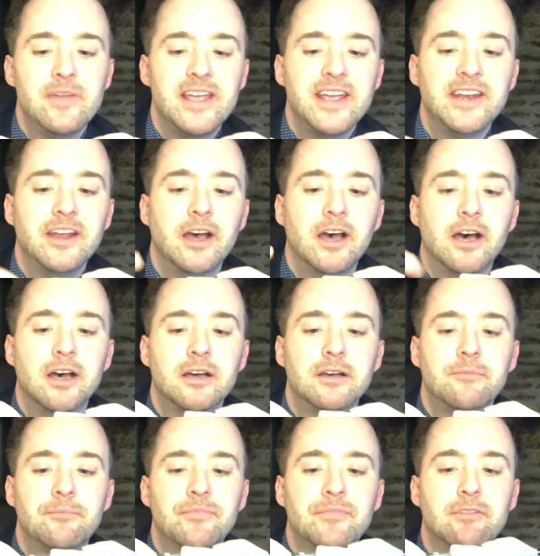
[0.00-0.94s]
inner
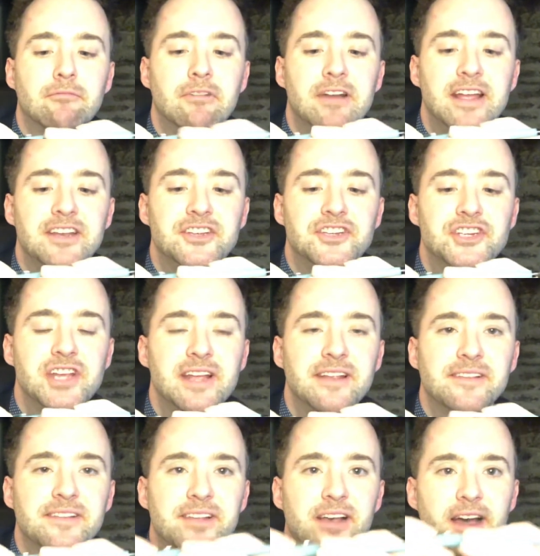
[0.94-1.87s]
ridge
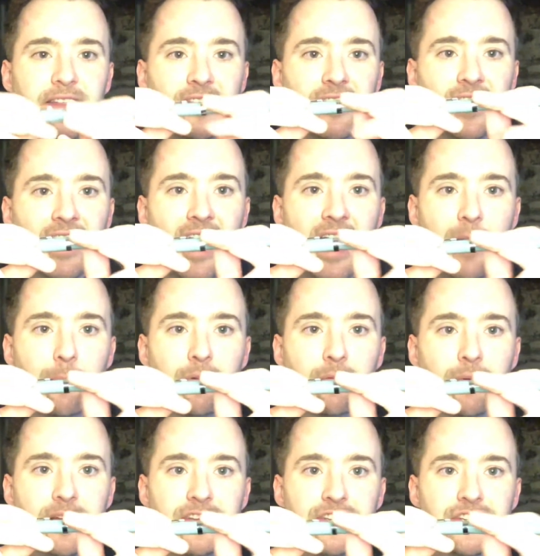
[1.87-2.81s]
inside the cap
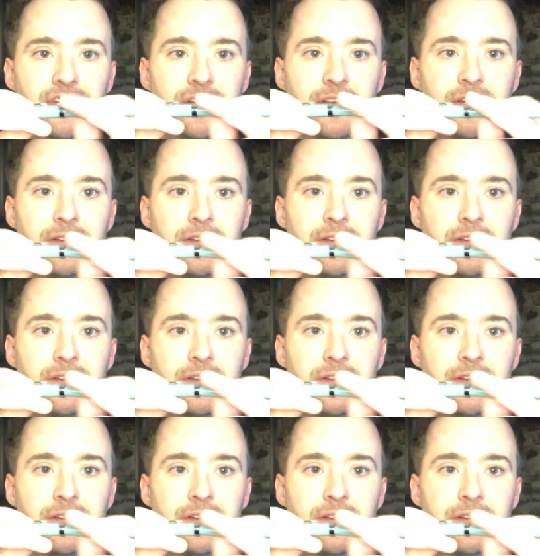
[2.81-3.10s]
which